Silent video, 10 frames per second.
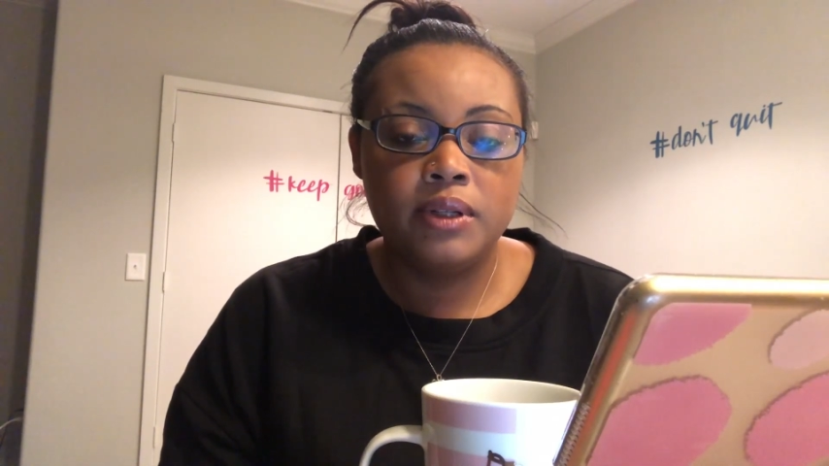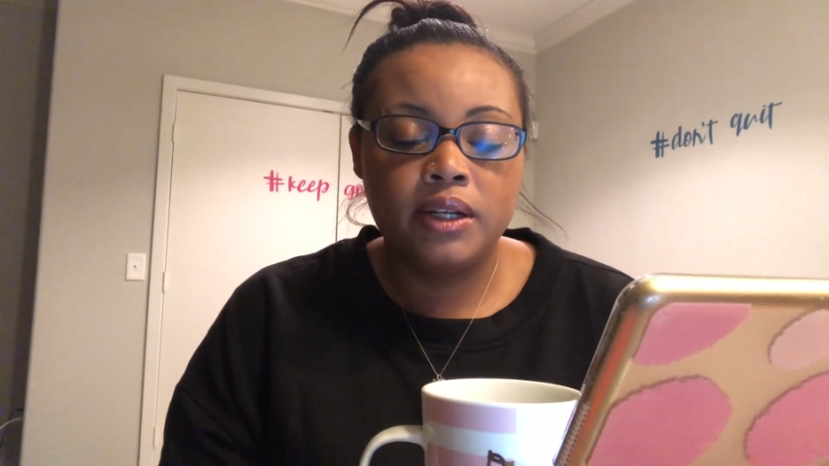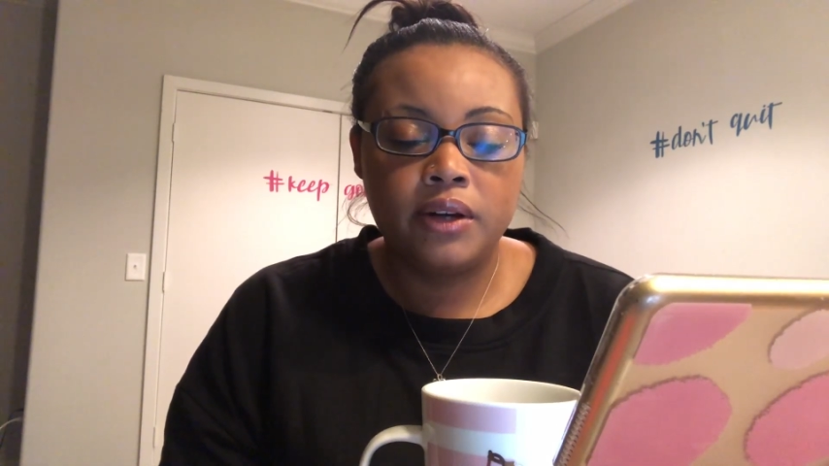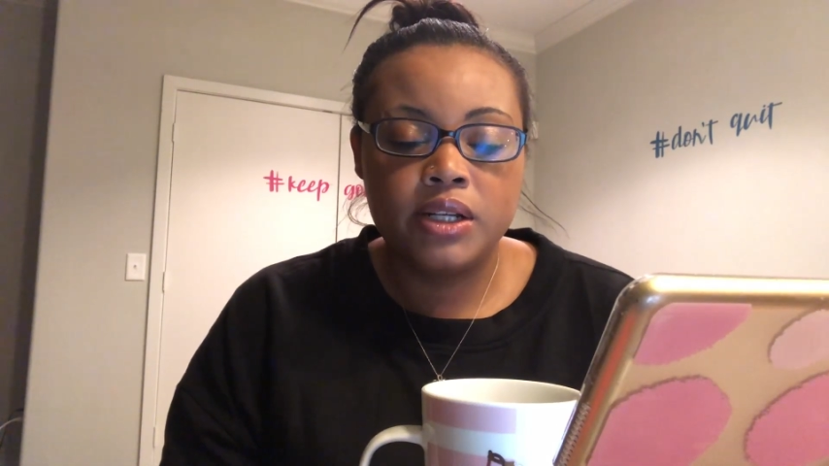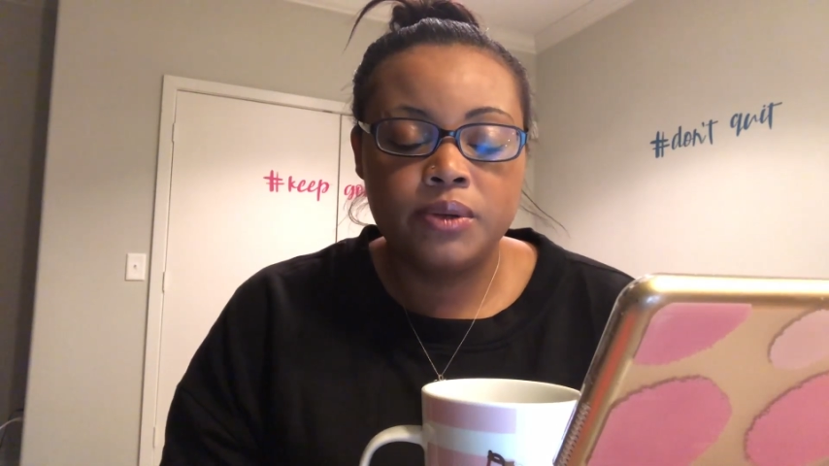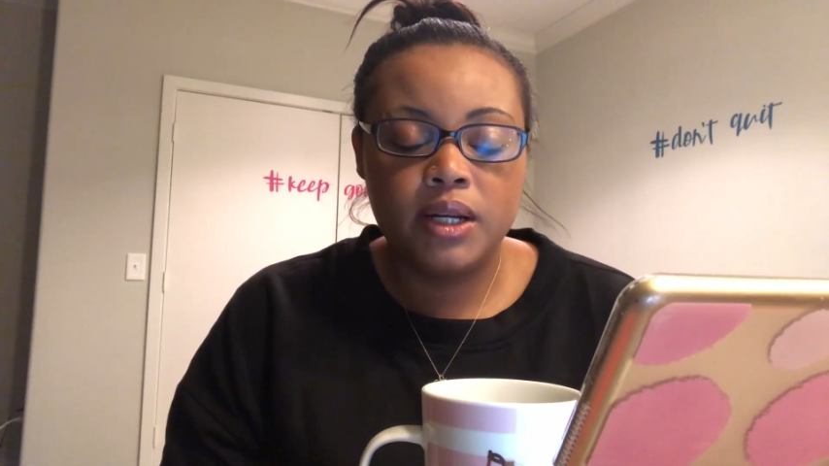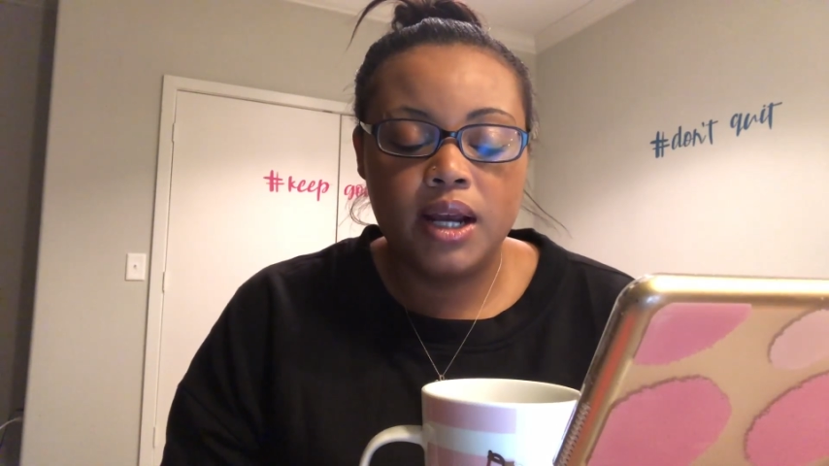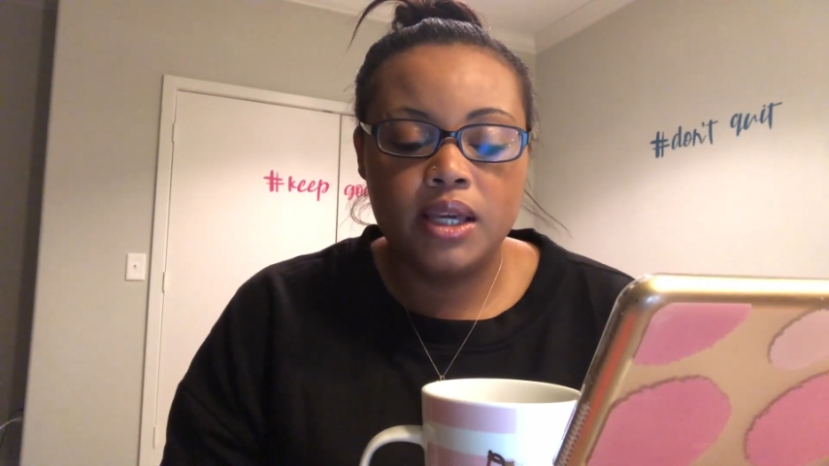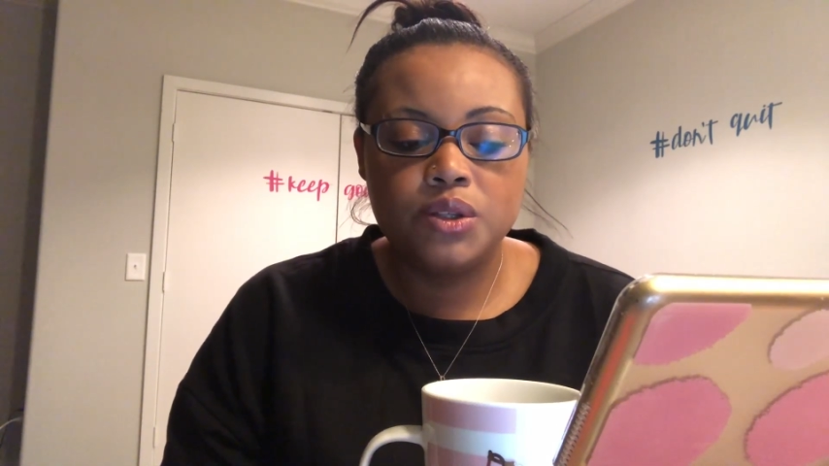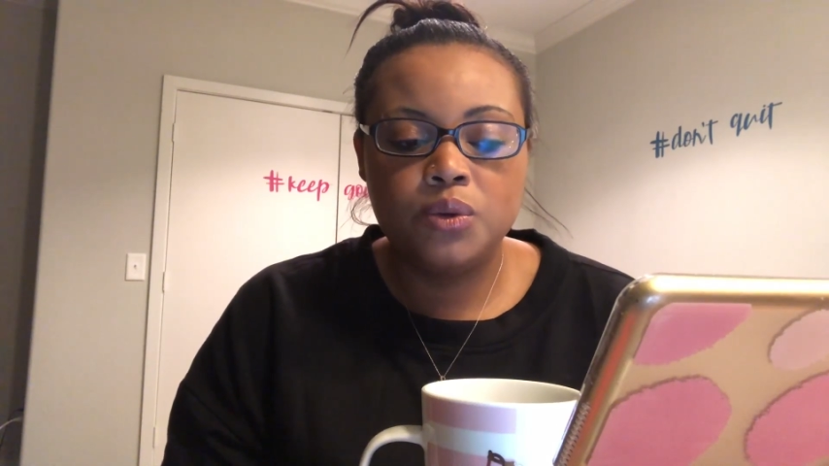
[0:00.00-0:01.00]
when I graduated
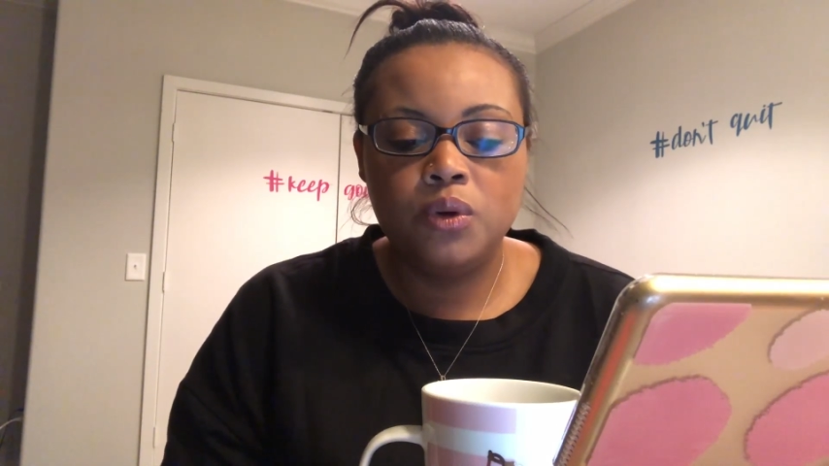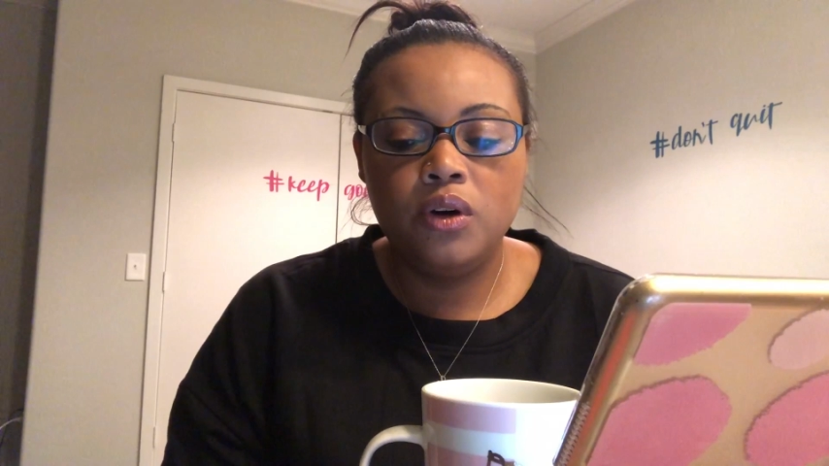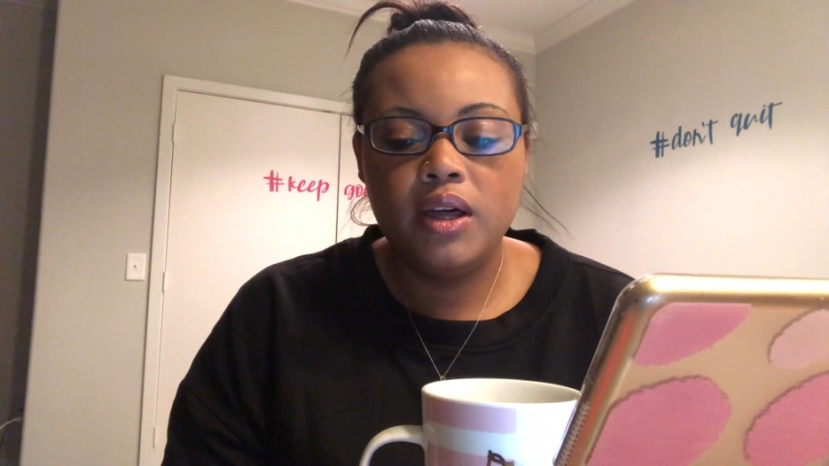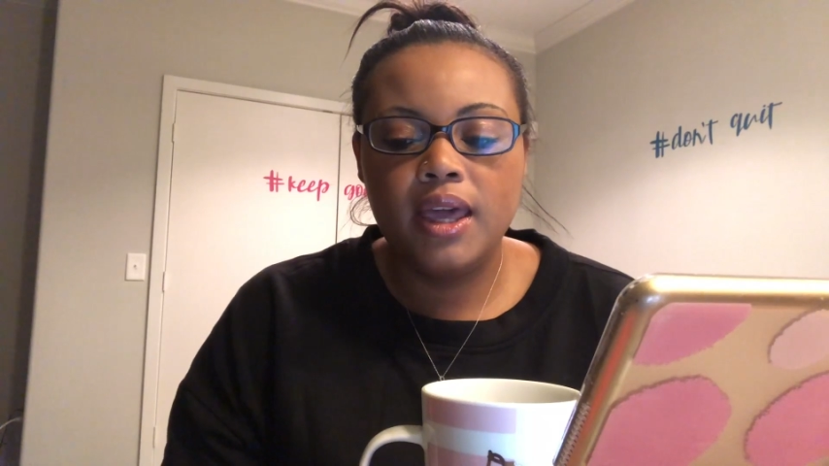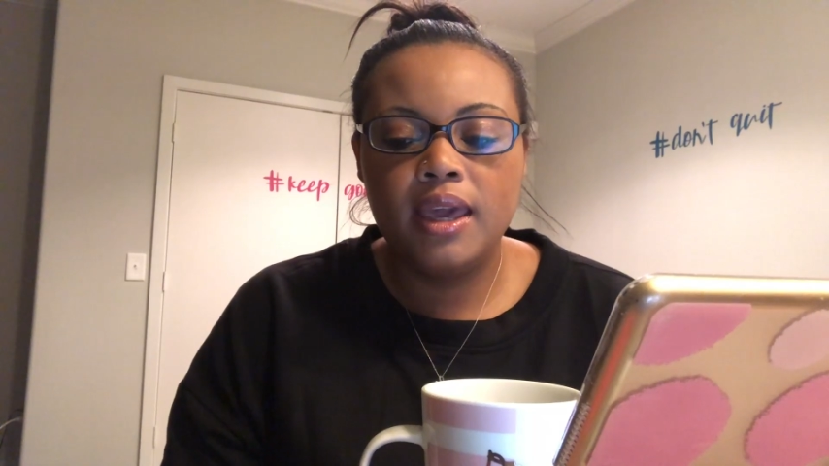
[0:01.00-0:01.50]
high school.